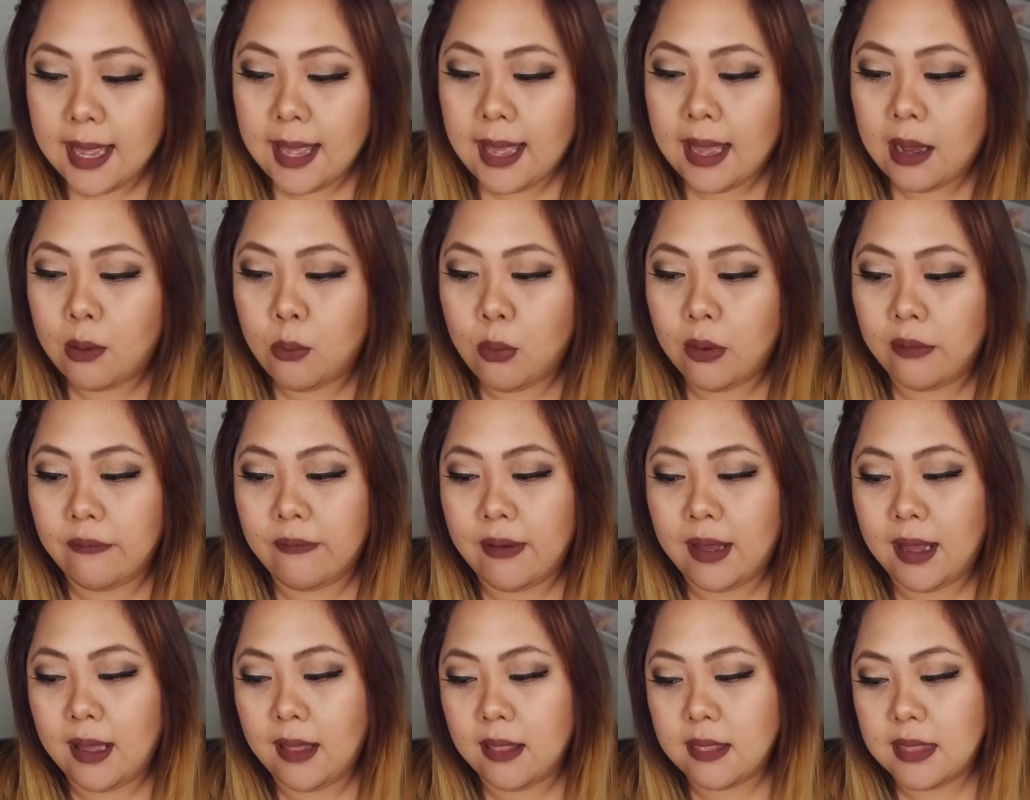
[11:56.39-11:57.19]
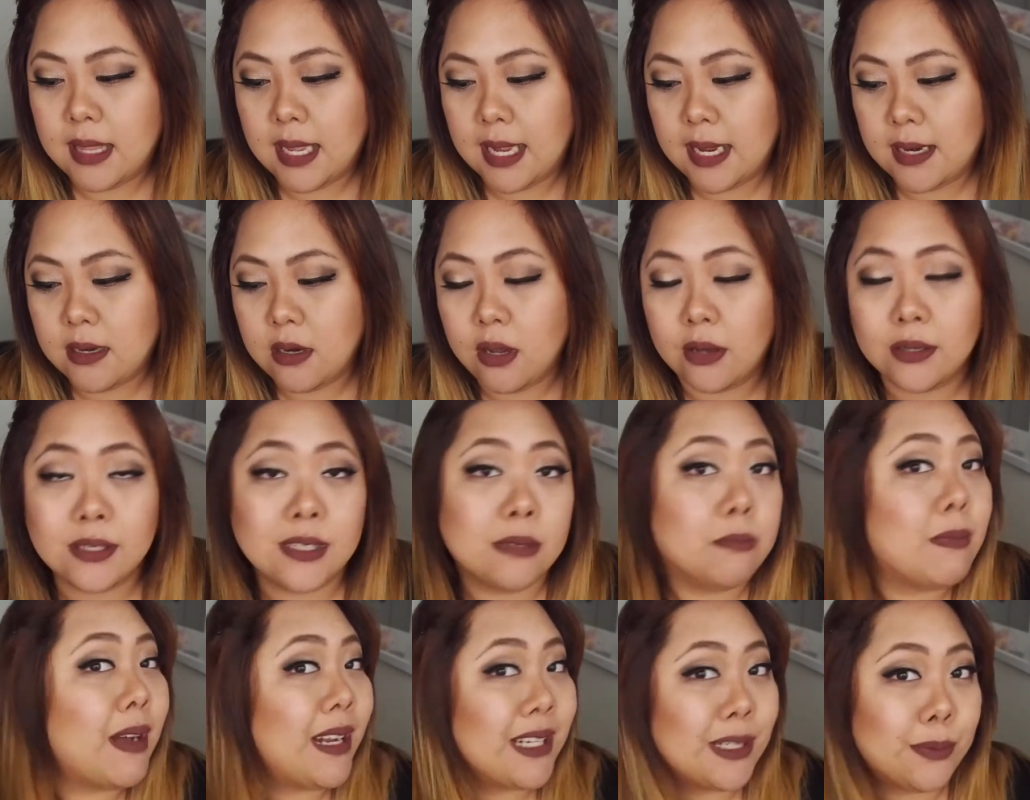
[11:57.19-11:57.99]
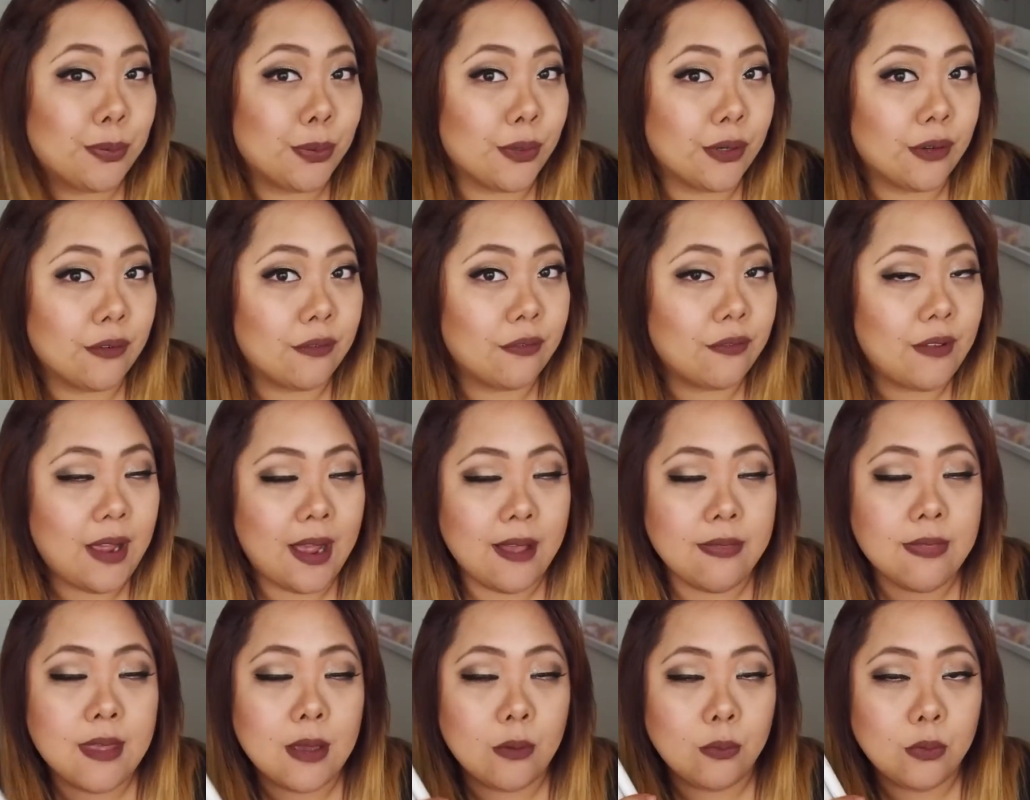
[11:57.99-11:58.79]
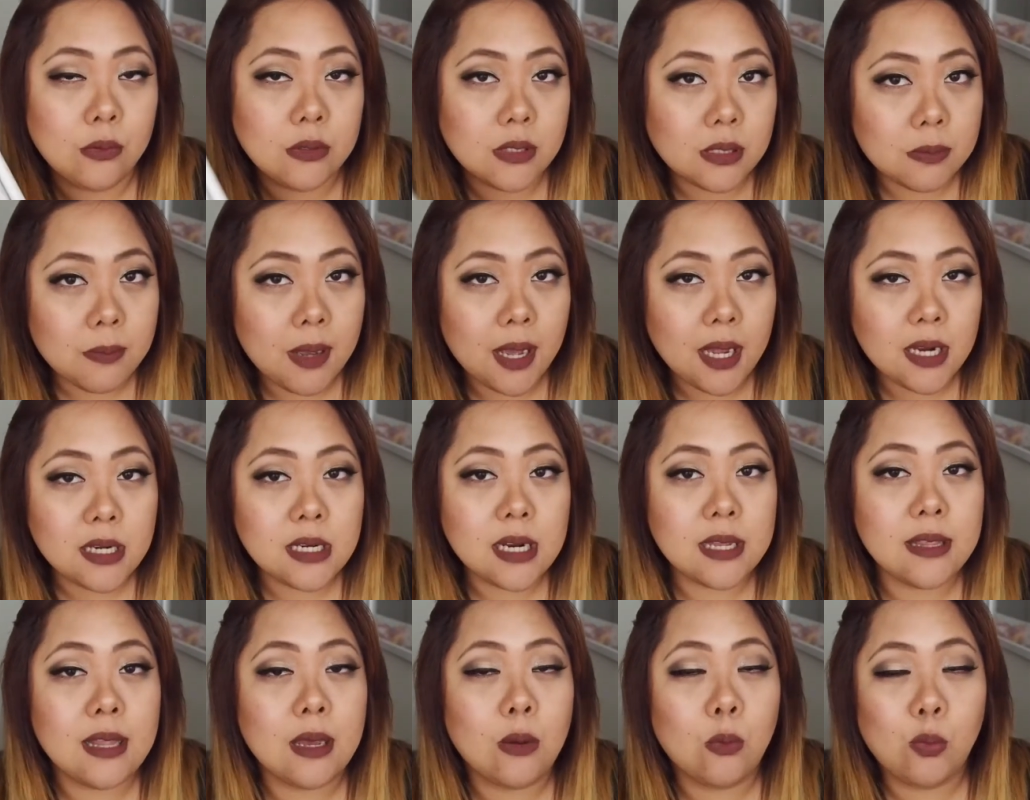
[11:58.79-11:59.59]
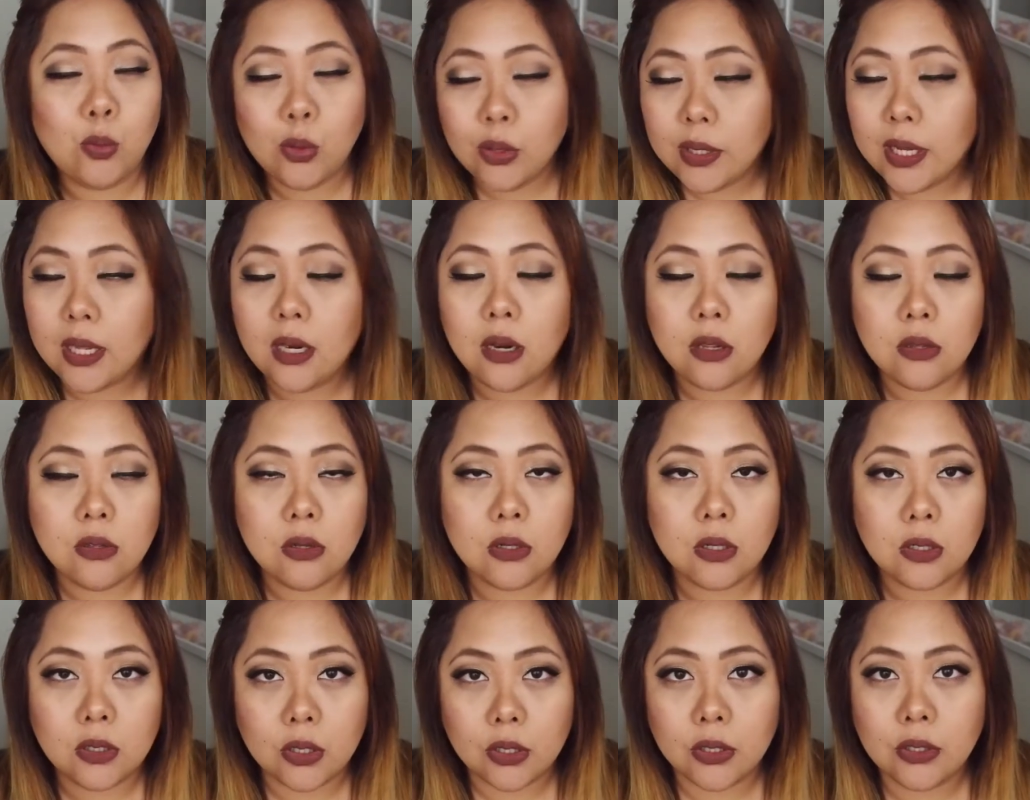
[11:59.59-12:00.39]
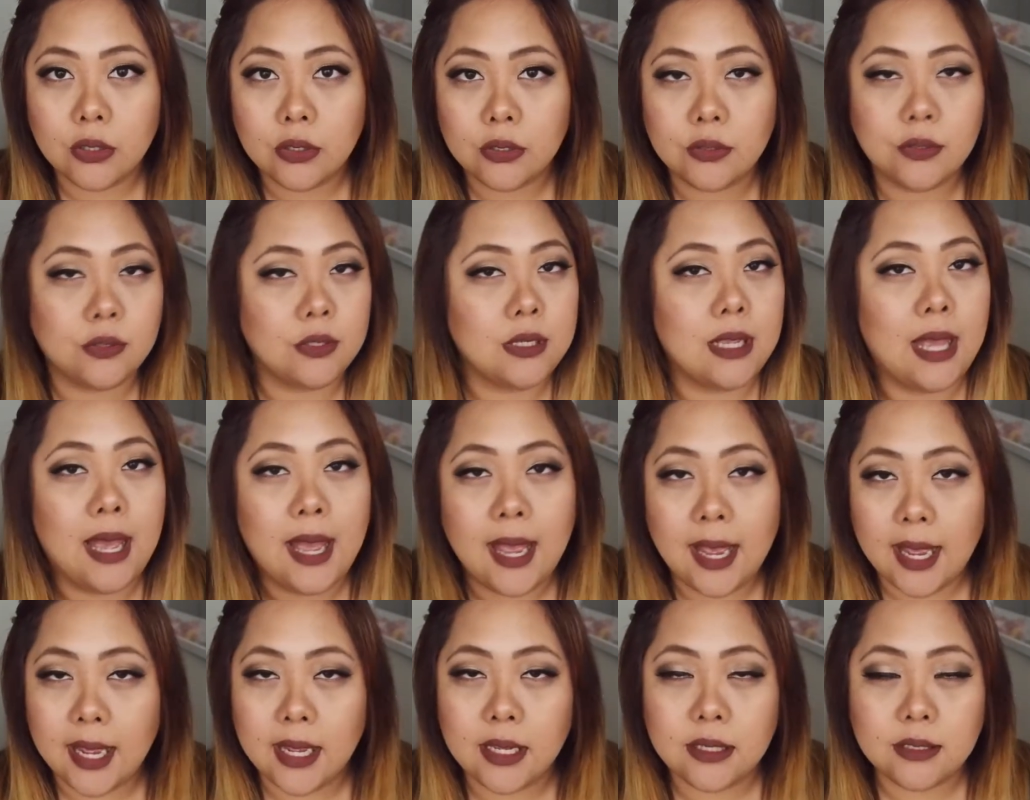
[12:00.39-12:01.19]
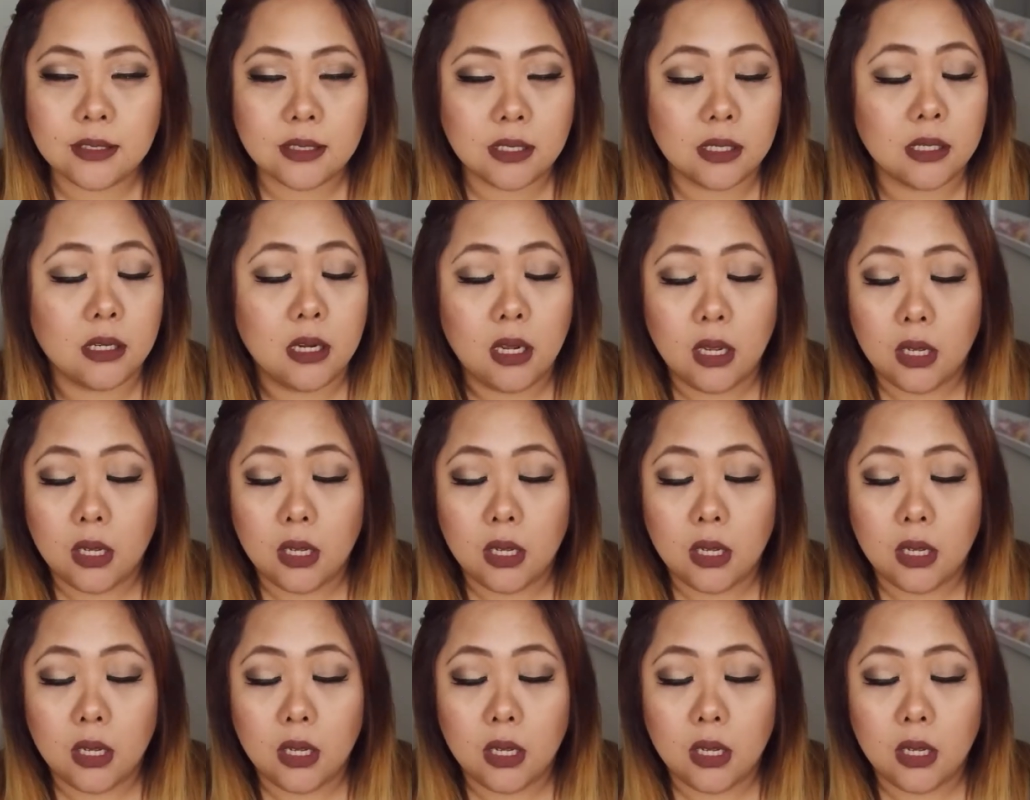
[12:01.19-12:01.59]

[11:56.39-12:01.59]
However, they're not smudge proof, and they will smudge, and they will get on your clothes, on your hands, and